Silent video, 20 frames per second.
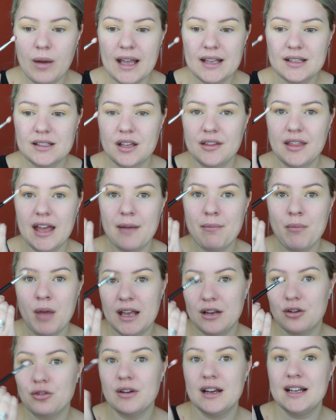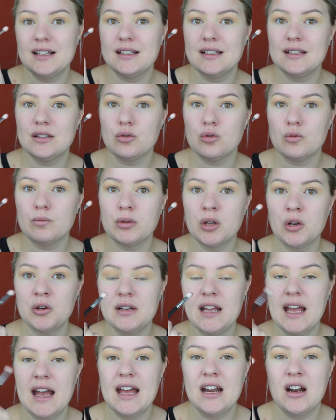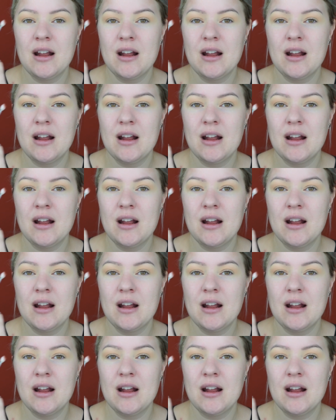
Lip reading: way so that my crease is all blown out,